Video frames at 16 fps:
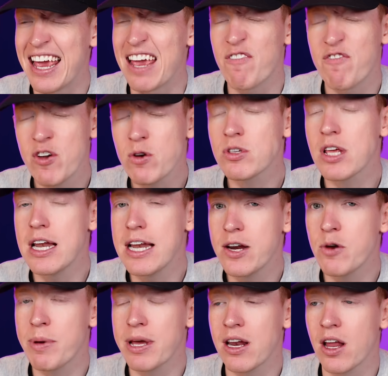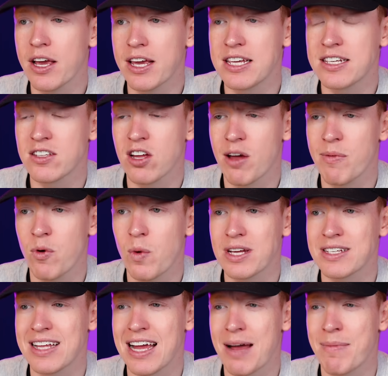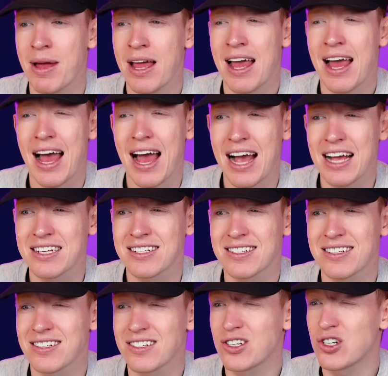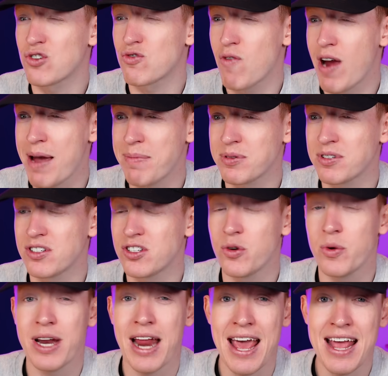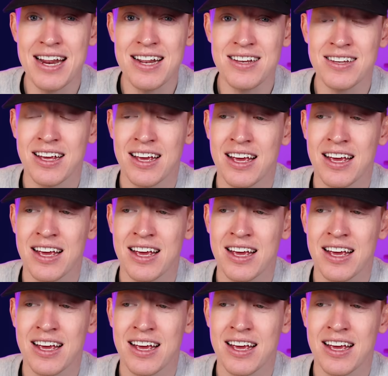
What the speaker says: It feels a little bit like his time at West Ham has crept to an end.